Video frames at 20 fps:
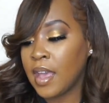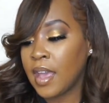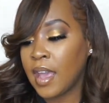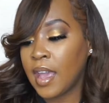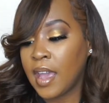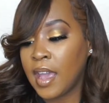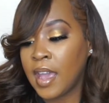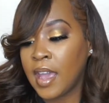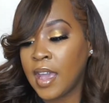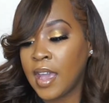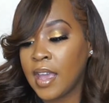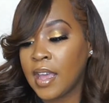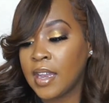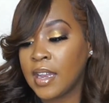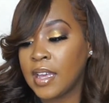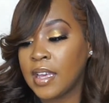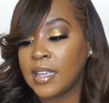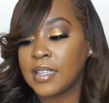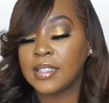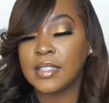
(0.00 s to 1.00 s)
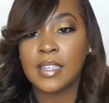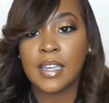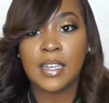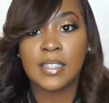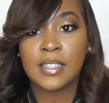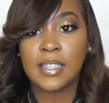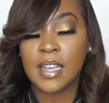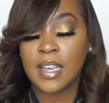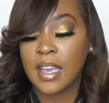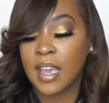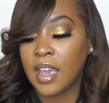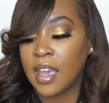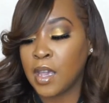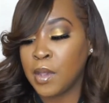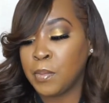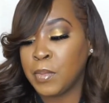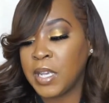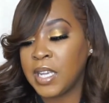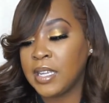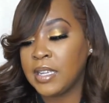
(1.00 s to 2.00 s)
and it says it
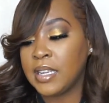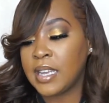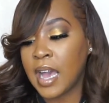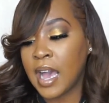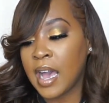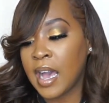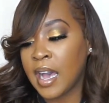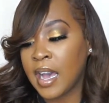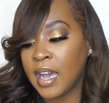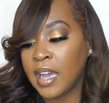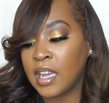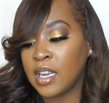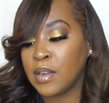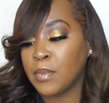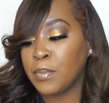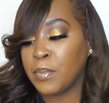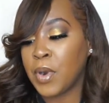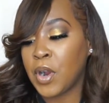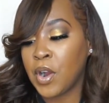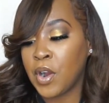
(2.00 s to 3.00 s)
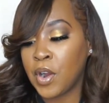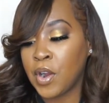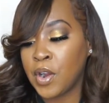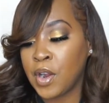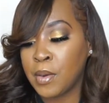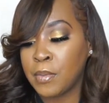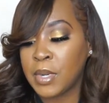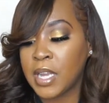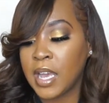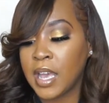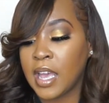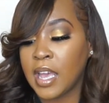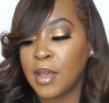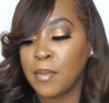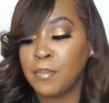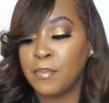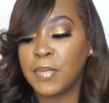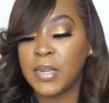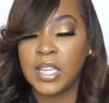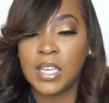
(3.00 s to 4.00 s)
can be dyed, permed,
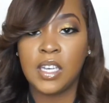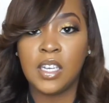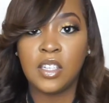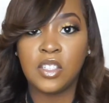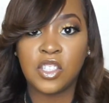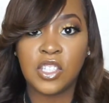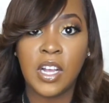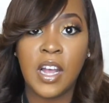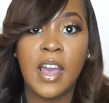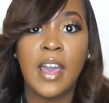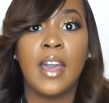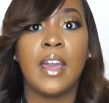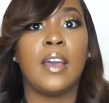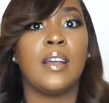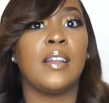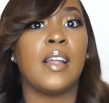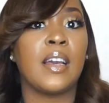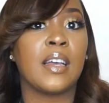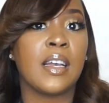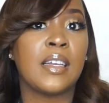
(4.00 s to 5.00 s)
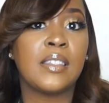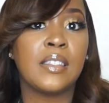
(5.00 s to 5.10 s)
and bleached. And like I